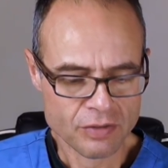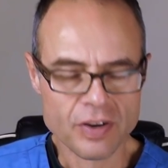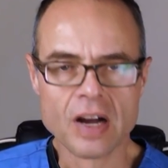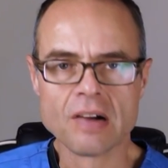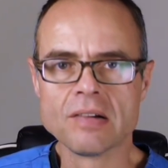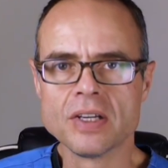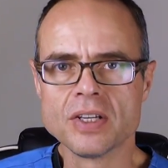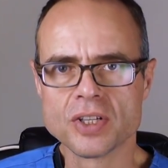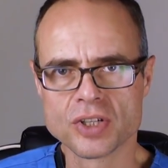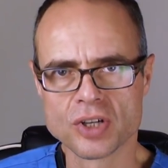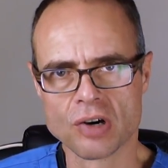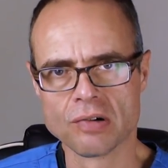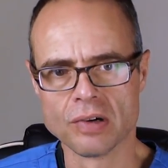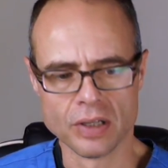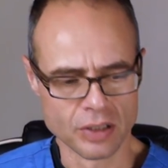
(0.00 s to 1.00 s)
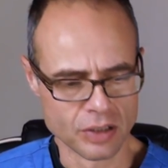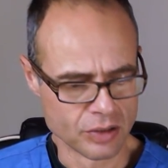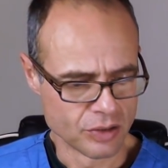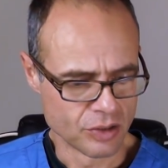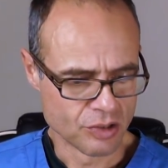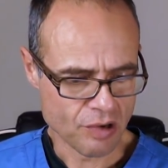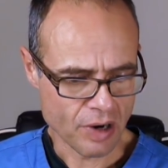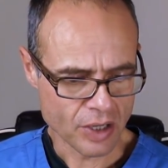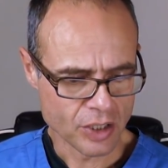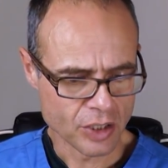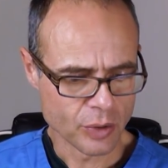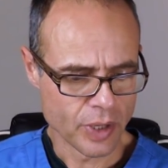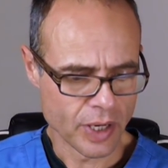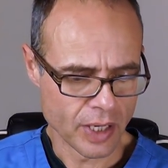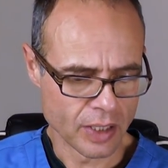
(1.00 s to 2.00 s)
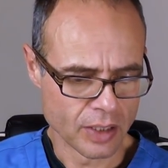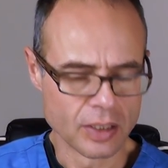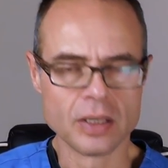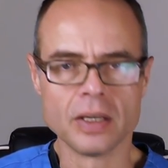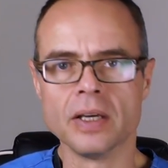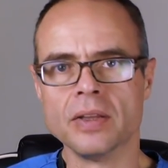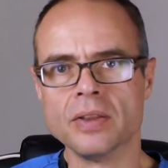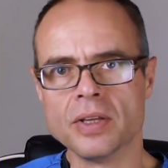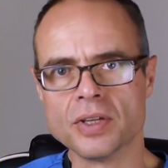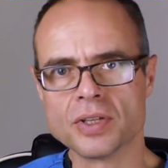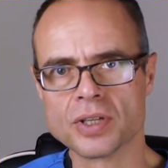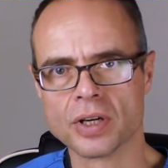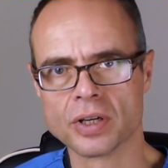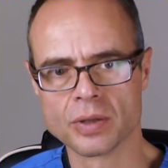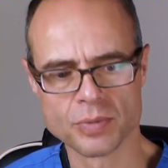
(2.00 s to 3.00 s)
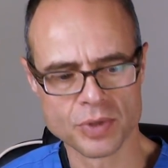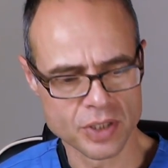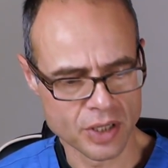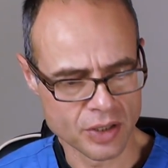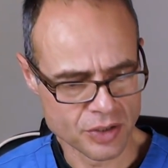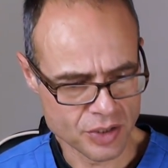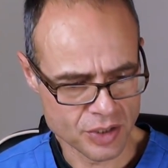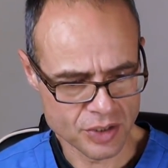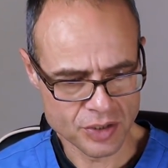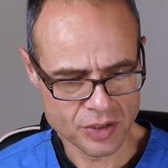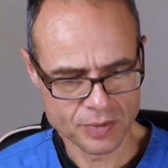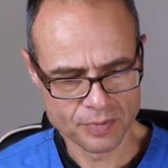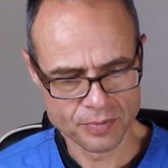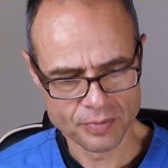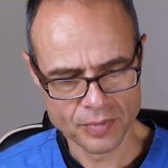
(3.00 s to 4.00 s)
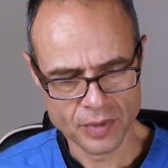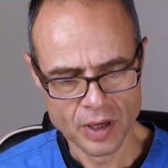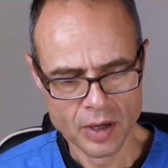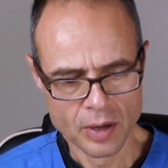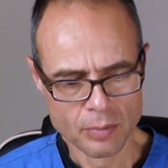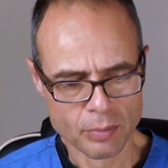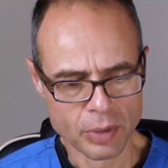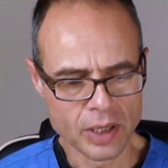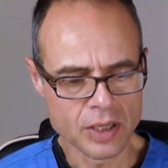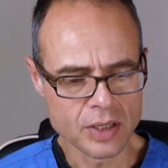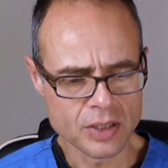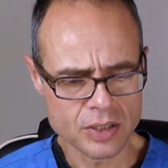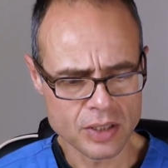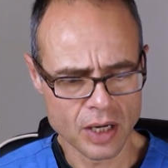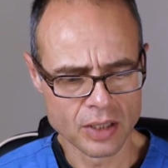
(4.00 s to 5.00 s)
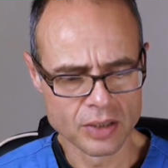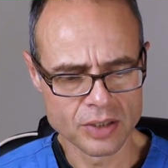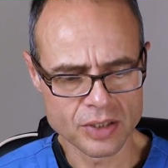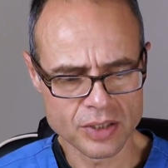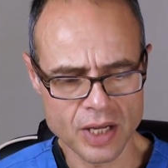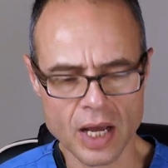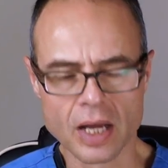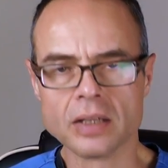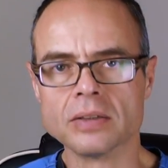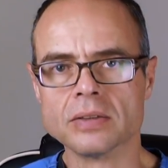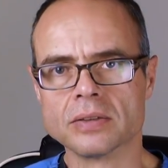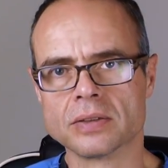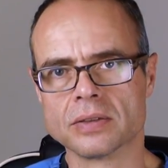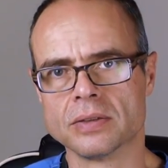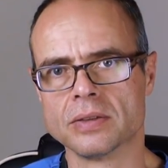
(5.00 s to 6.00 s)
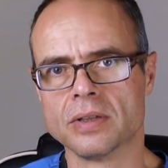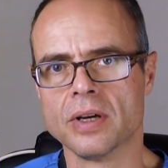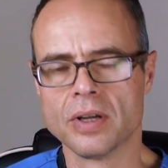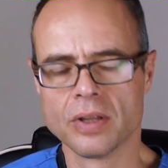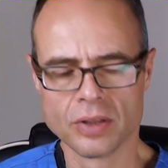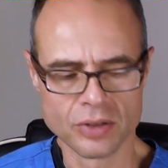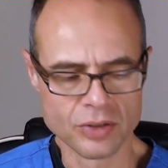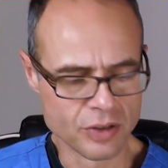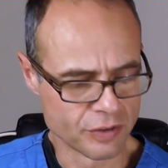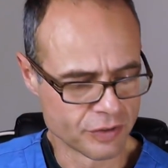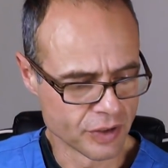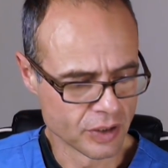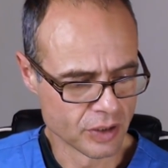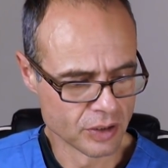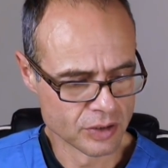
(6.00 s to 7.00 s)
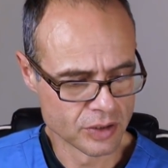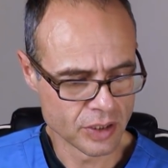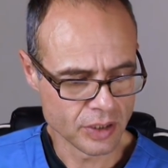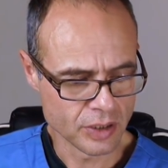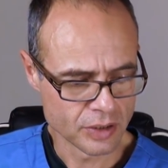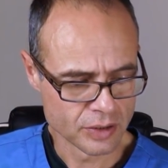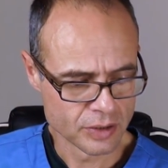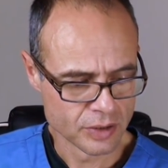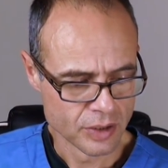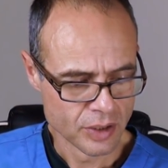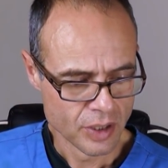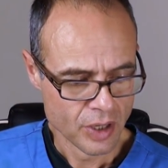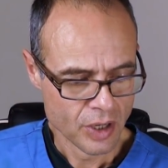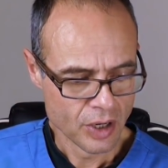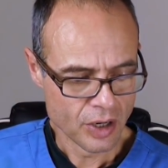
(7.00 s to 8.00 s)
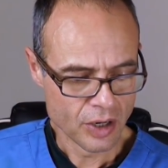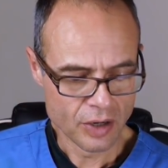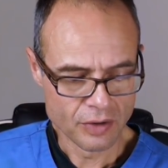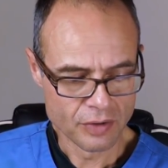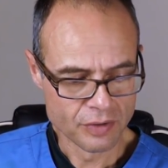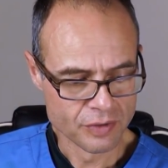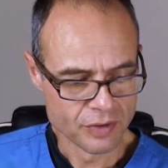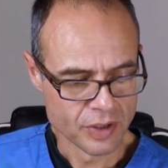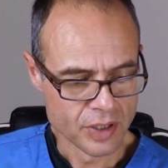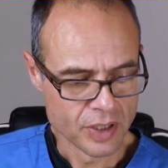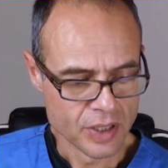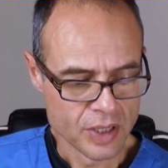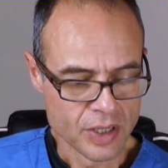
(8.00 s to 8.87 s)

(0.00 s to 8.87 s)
Very sorry to drag you here in these circumstances. Please understand the difficulty of